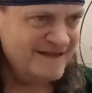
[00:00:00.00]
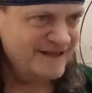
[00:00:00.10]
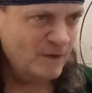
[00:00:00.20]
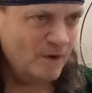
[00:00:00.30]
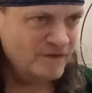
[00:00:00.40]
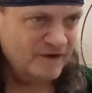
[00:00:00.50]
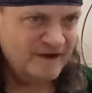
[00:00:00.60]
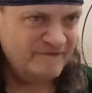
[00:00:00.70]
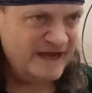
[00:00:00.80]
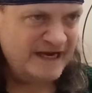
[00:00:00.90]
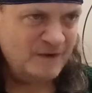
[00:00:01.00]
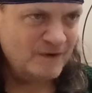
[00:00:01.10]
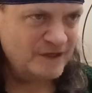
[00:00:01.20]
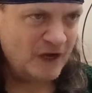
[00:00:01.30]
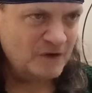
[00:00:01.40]
that whether if
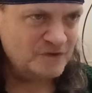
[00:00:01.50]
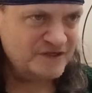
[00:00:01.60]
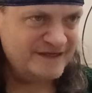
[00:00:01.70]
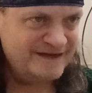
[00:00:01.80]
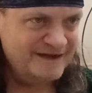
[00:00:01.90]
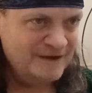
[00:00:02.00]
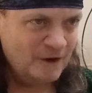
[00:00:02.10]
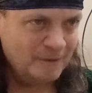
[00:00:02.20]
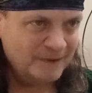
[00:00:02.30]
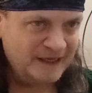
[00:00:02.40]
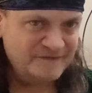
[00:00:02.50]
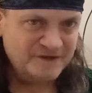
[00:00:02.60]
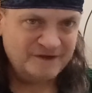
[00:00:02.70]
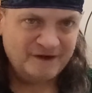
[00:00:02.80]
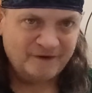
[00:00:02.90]
anyone knows it or believes
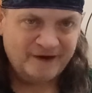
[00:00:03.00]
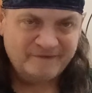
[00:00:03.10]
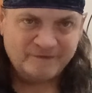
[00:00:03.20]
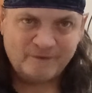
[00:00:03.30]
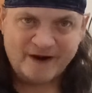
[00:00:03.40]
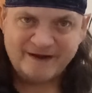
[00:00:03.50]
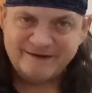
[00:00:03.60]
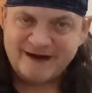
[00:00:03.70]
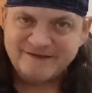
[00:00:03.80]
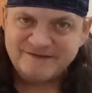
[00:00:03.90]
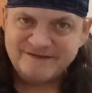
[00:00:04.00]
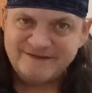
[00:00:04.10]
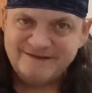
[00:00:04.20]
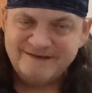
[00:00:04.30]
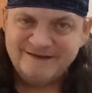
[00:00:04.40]
it or even recognizes
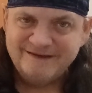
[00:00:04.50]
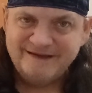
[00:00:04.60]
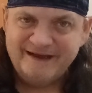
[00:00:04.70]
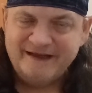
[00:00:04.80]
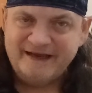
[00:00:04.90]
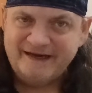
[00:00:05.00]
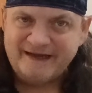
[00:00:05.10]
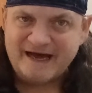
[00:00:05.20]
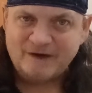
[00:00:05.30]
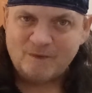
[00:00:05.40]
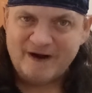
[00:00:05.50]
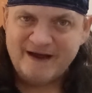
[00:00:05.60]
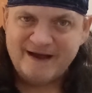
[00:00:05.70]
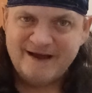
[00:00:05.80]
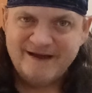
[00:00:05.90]
it in any kind of
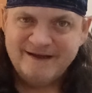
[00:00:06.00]
way,